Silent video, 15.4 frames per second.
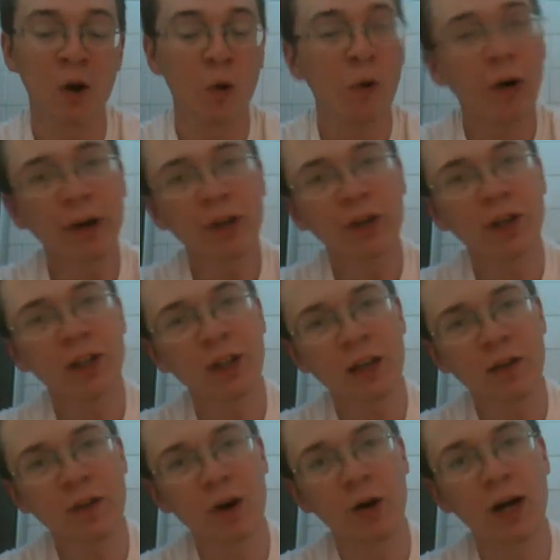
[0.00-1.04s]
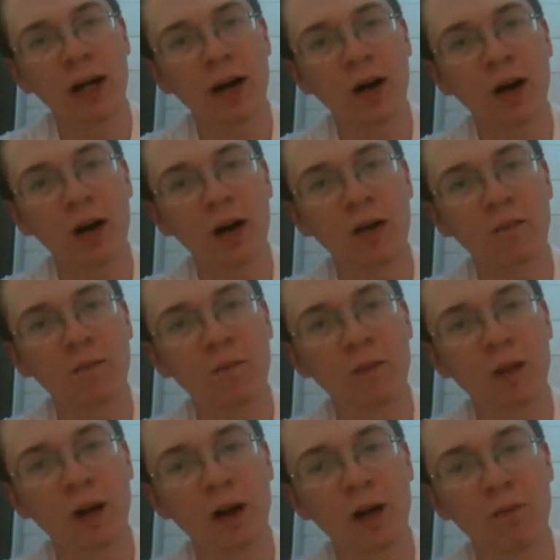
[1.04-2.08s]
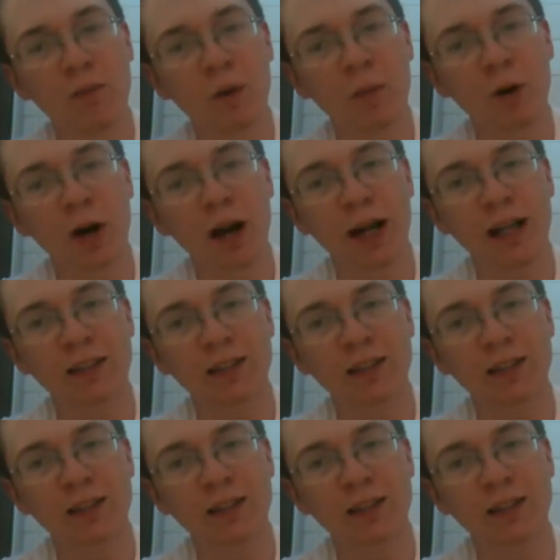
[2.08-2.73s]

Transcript: or you can TiVo it on, on Boomerang.